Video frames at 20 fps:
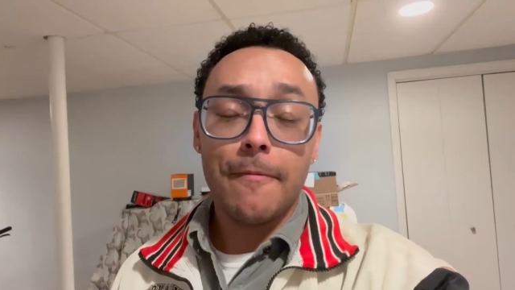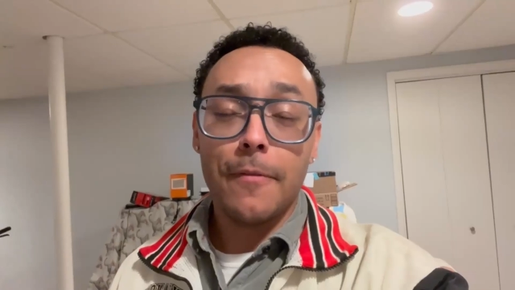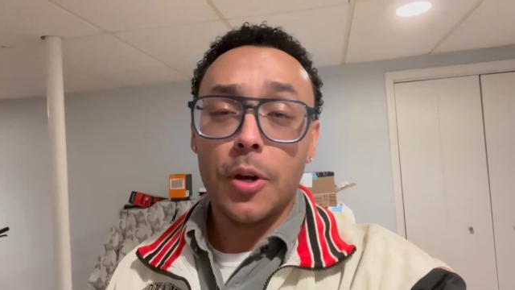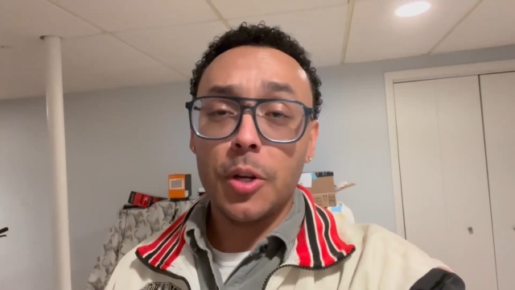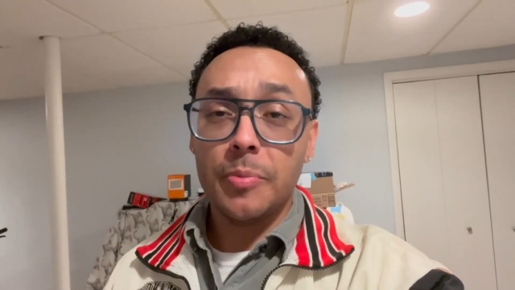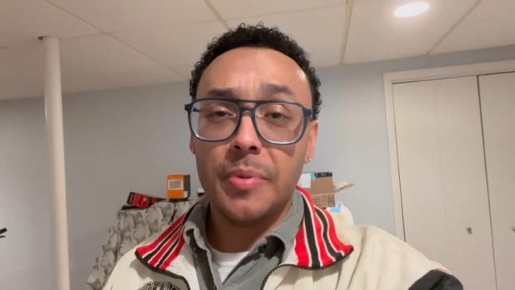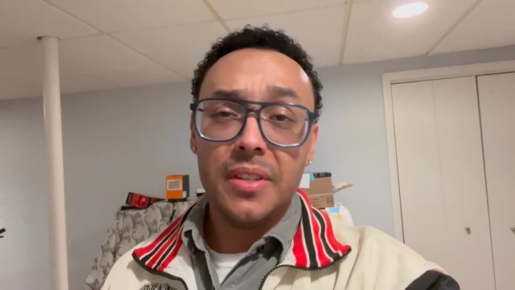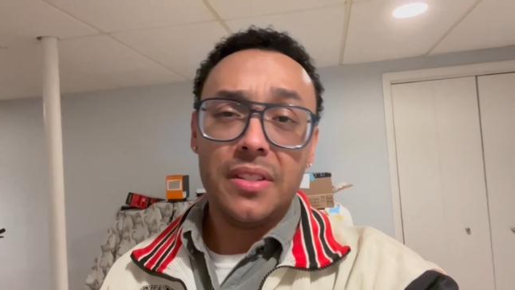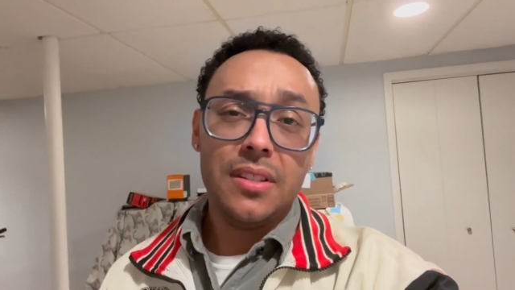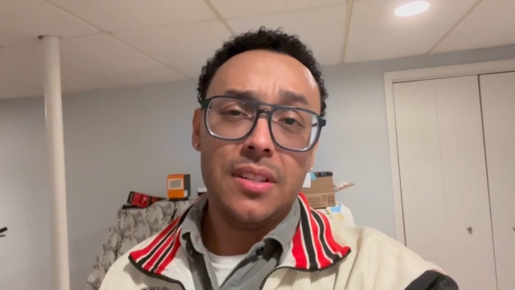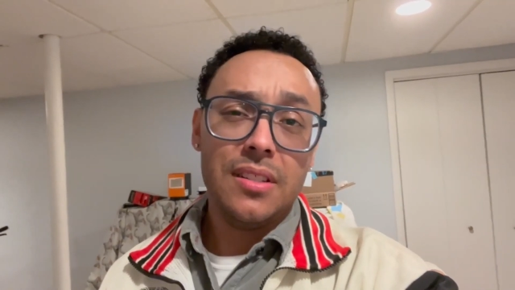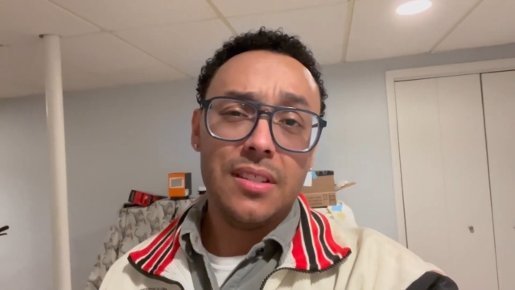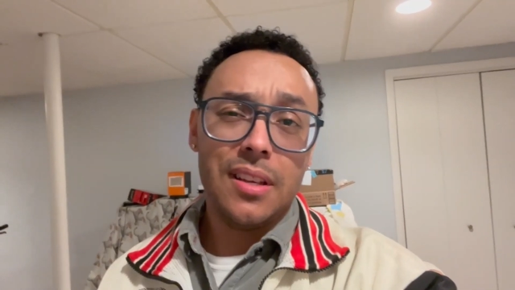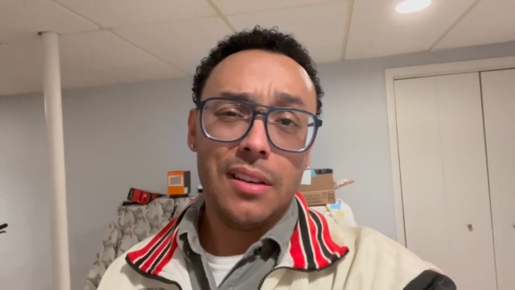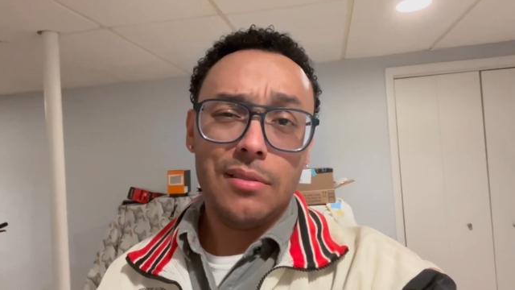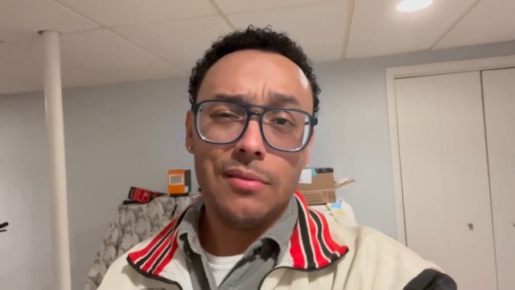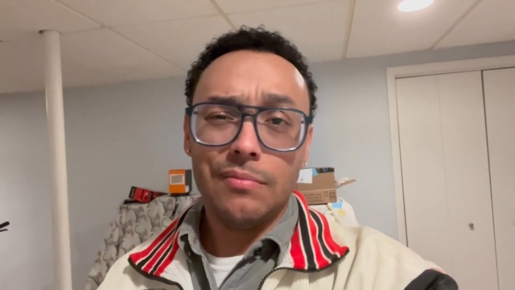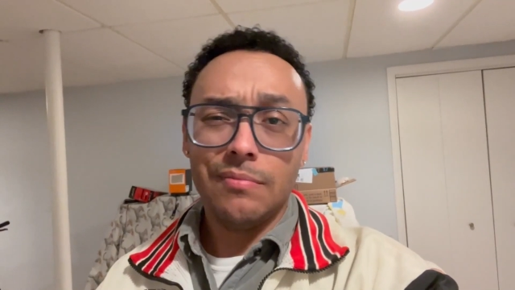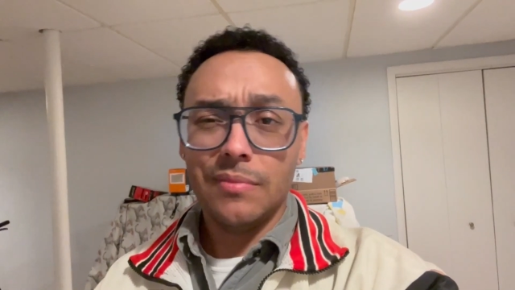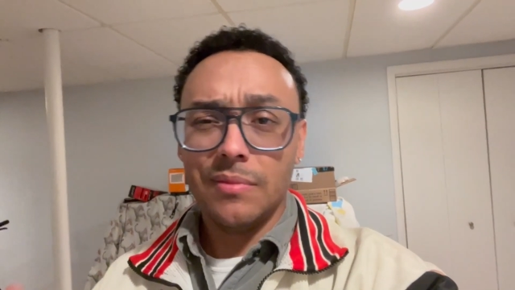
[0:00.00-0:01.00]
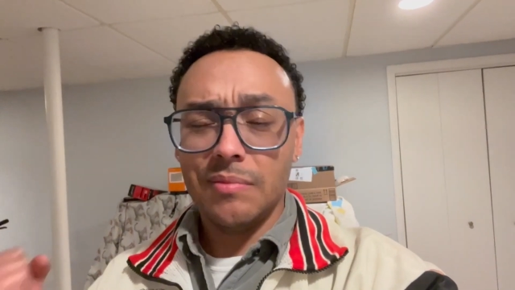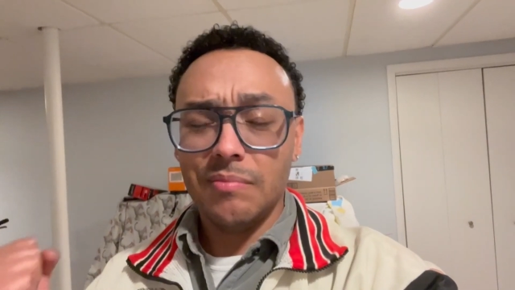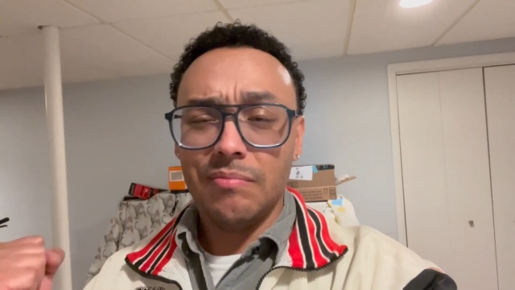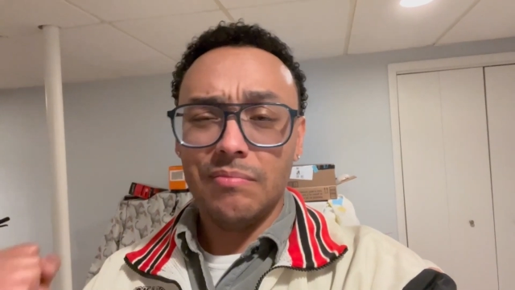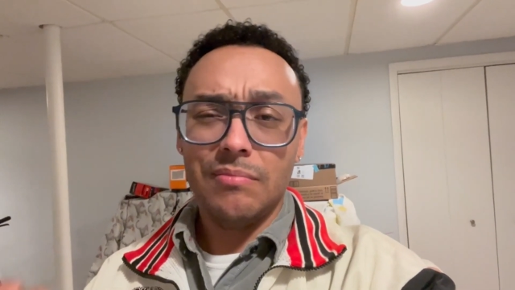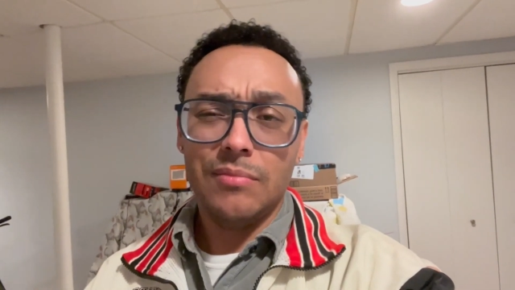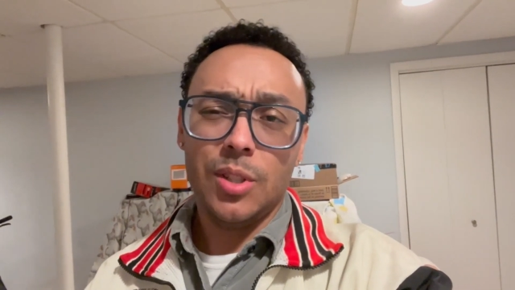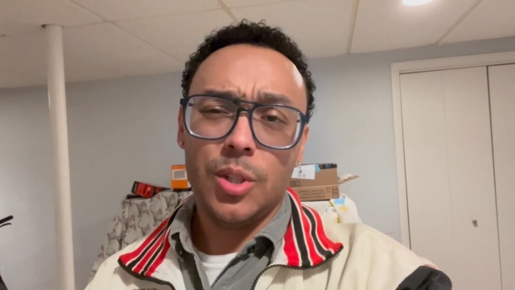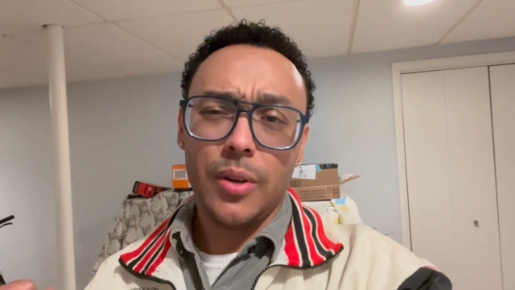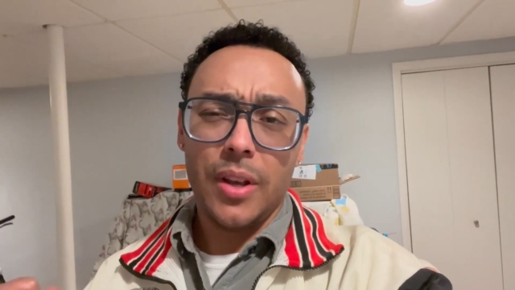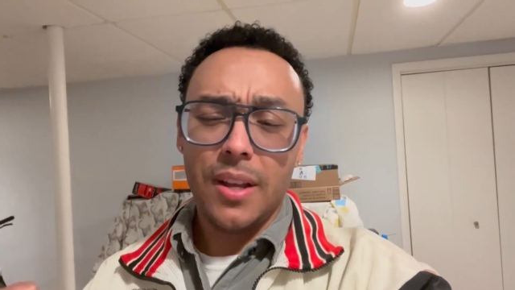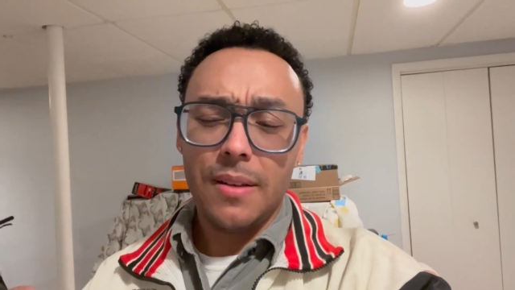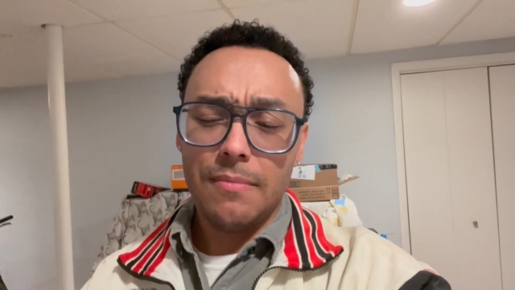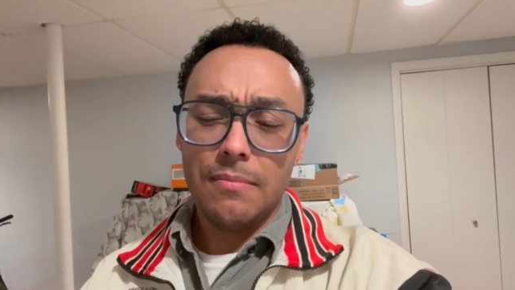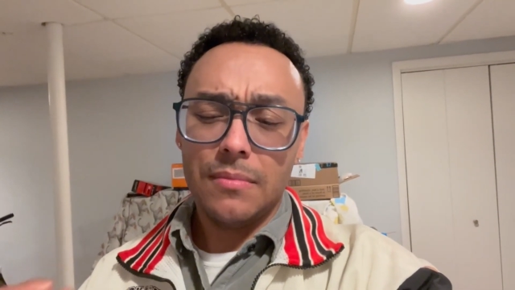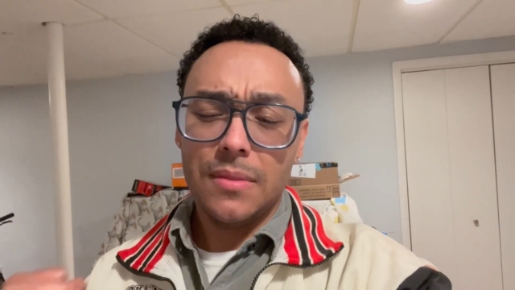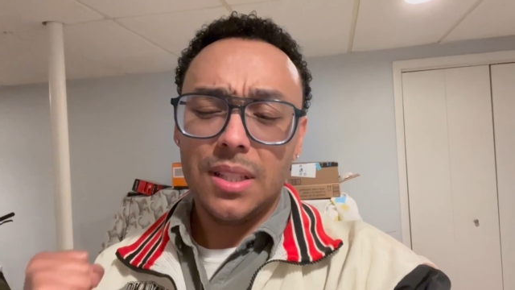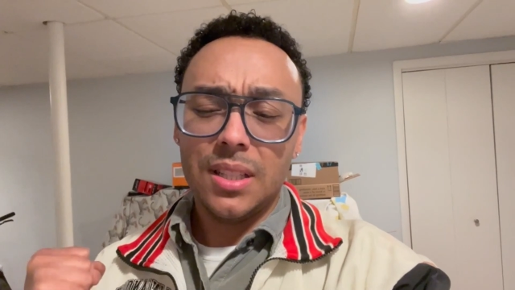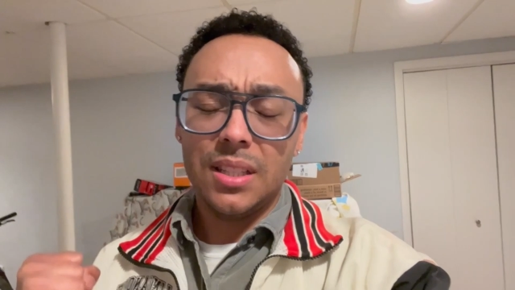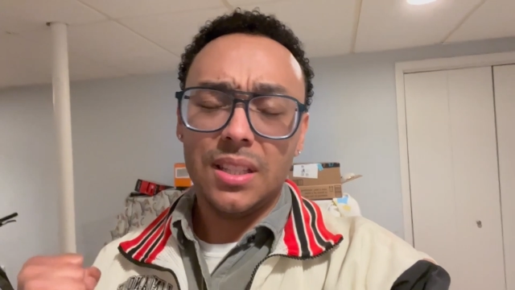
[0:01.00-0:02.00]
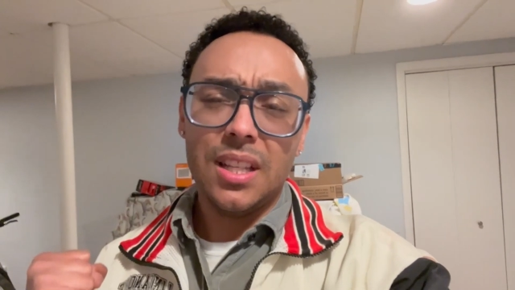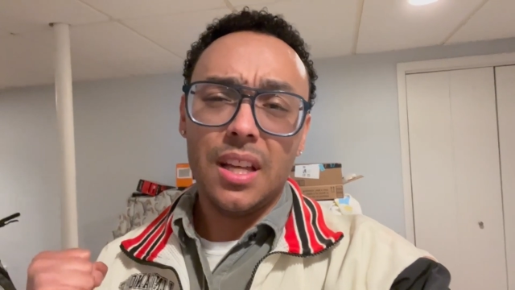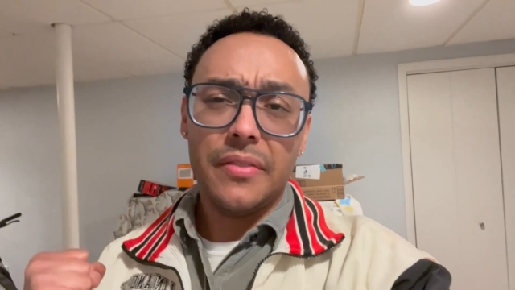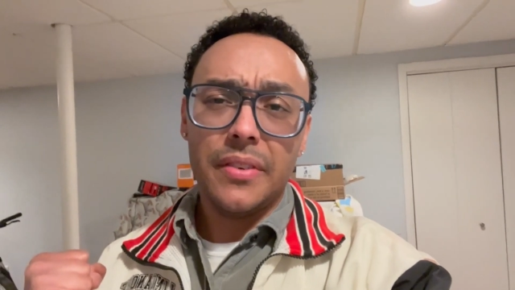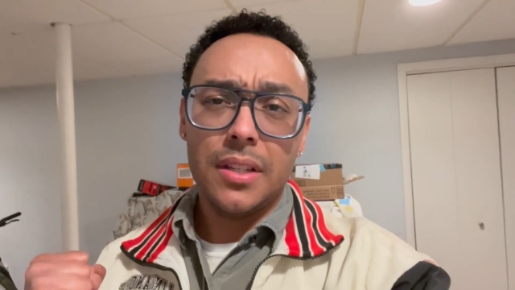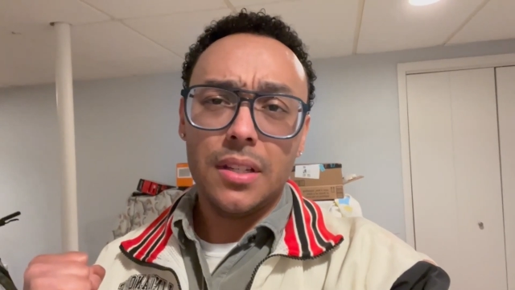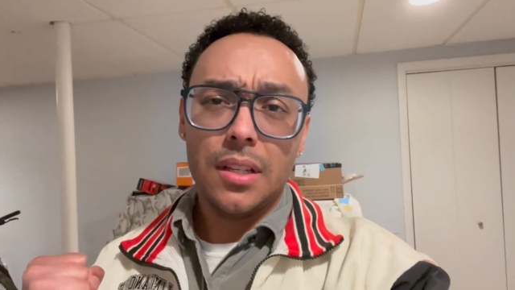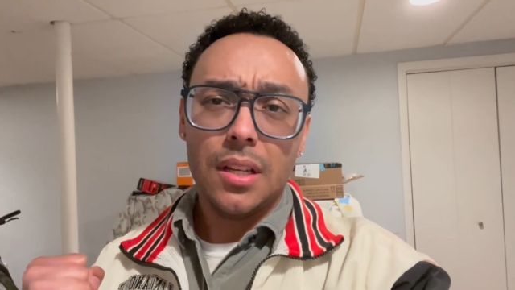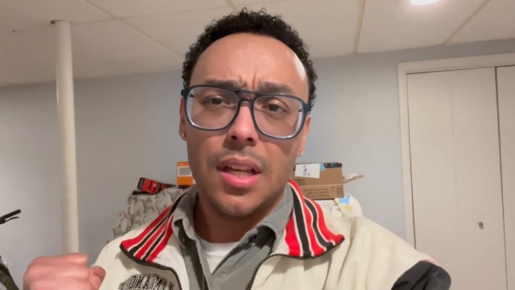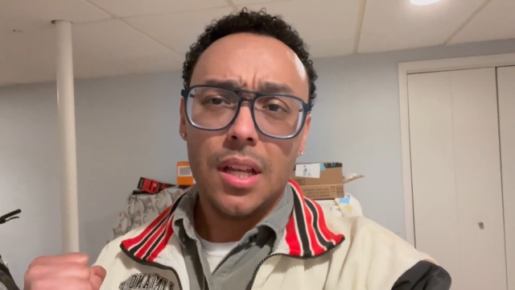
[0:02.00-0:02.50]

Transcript: First PC sale, great, love it.